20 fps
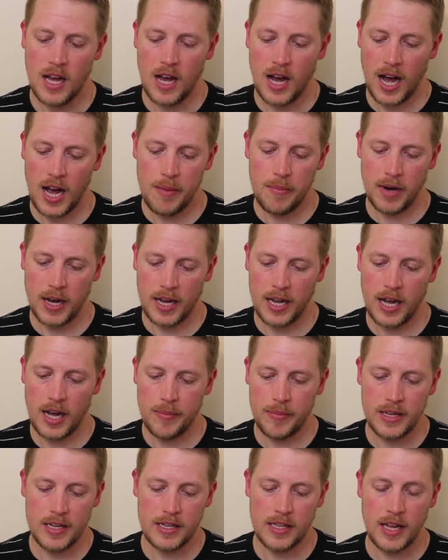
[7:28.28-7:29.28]
I might. I
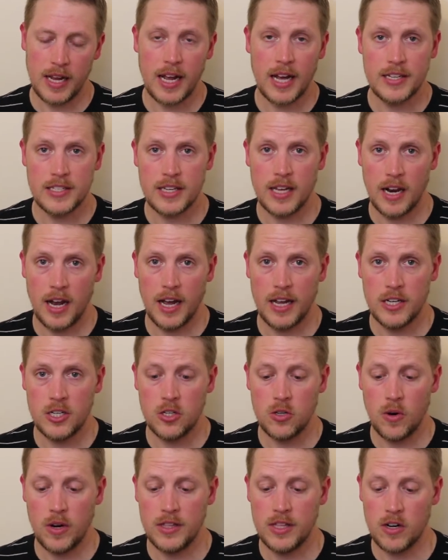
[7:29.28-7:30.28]
mean, like I said, I
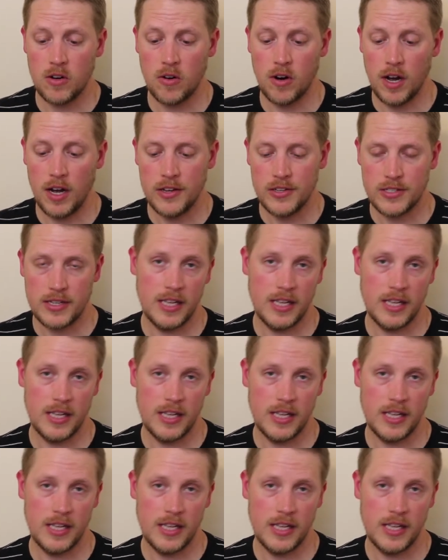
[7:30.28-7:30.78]
enjoyed the crust,